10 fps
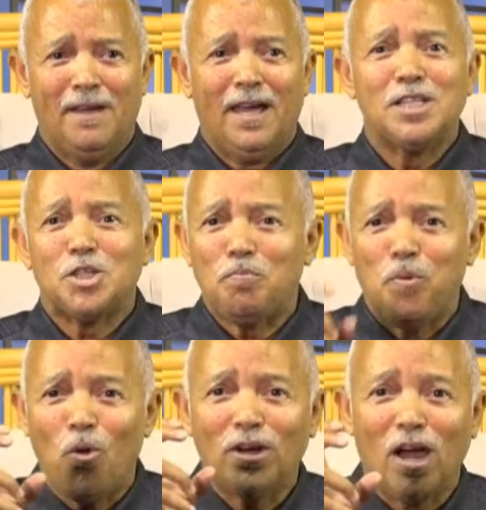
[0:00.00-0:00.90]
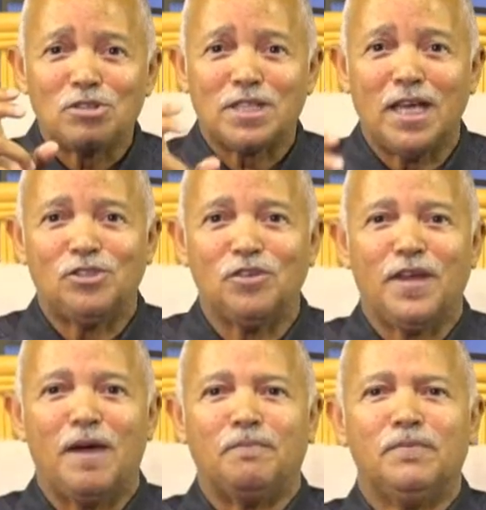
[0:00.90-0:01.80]
And so Paul now say to
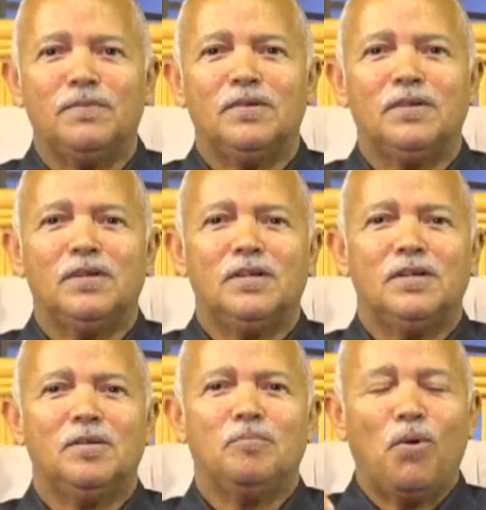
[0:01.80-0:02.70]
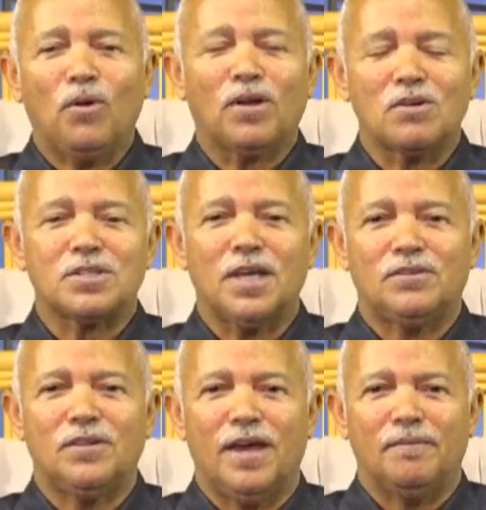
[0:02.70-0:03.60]
them, Paul now say
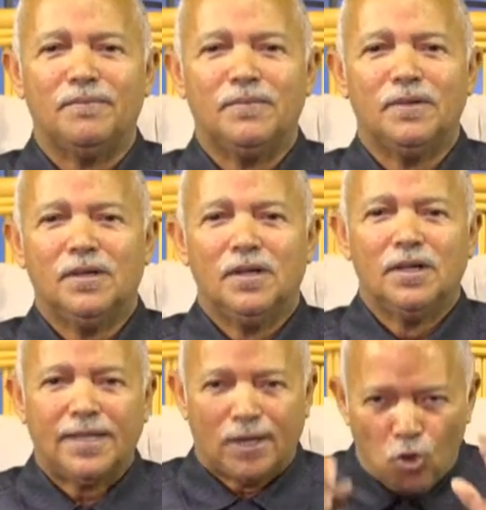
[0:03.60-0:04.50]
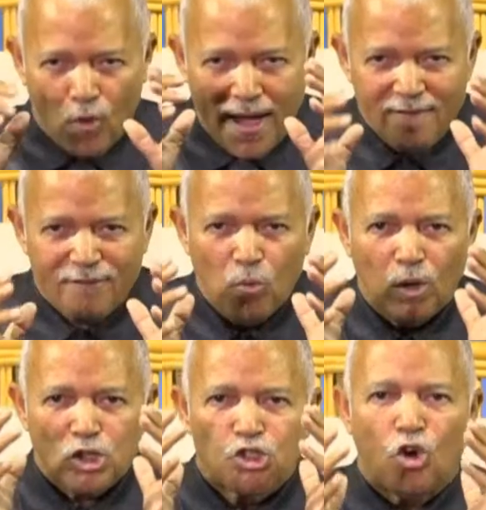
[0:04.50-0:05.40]
to them that whoever
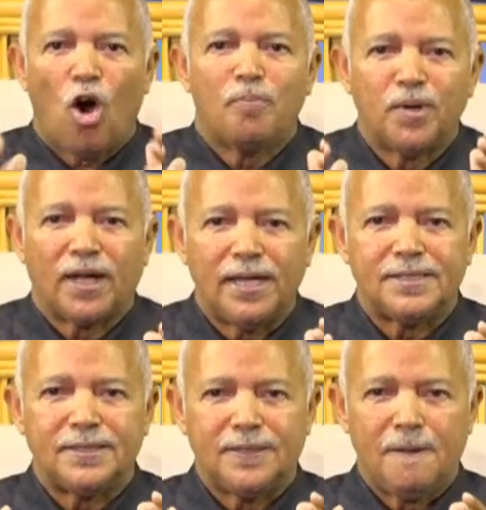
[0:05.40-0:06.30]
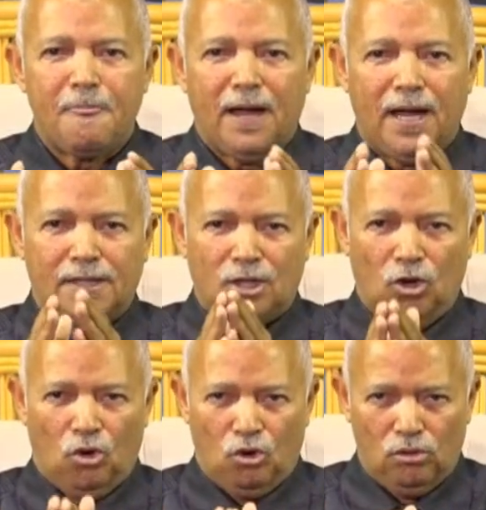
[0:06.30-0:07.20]
wants to operate under the
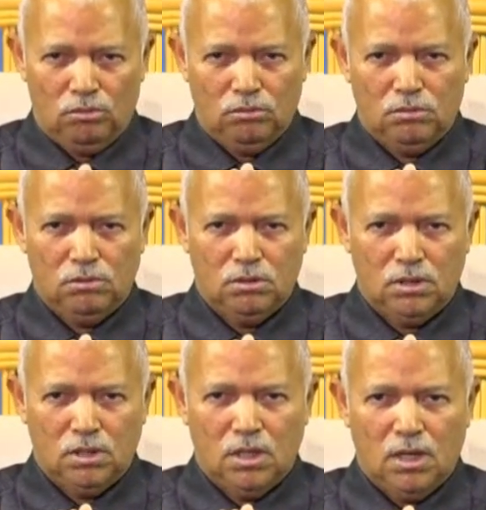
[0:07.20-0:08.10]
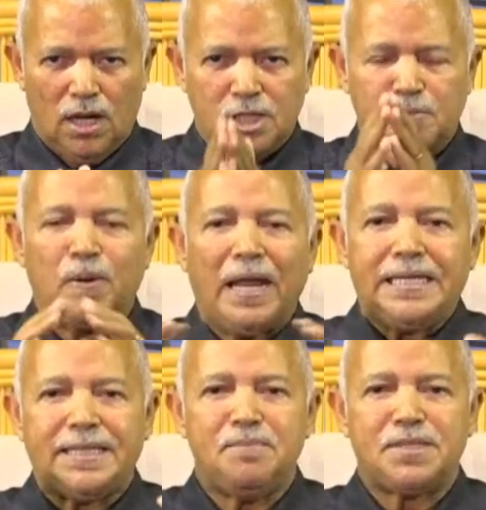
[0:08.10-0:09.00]
law has
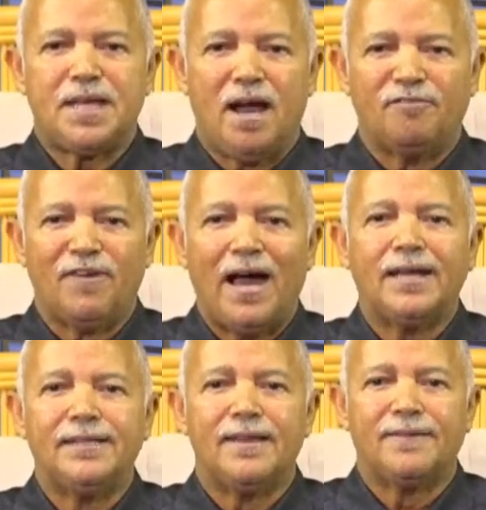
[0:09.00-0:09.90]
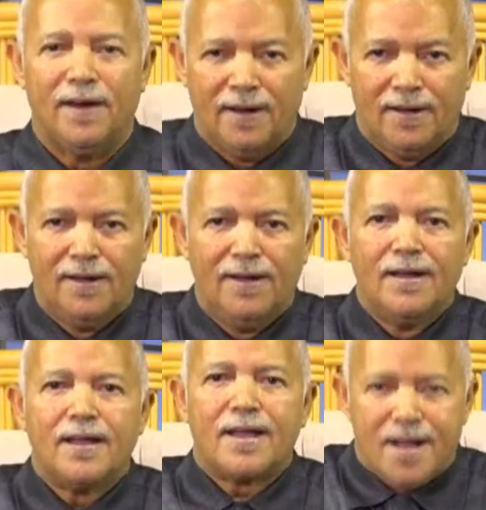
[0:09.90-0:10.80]
placed himself under the
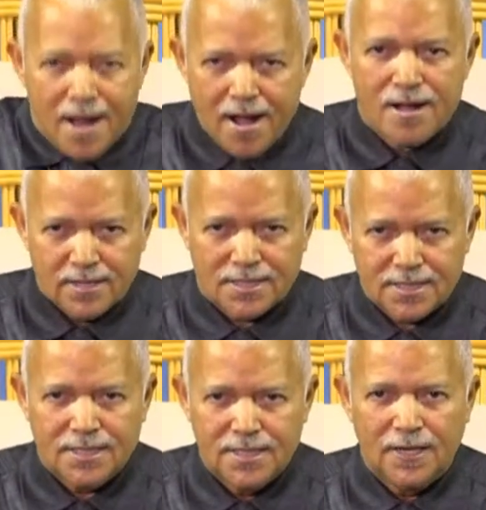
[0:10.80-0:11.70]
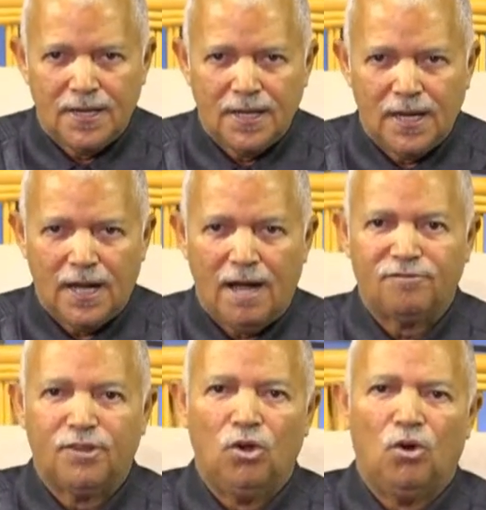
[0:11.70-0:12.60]
curse
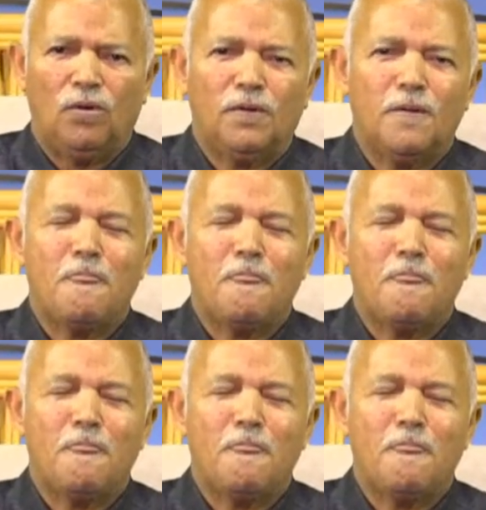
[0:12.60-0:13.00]
of the law.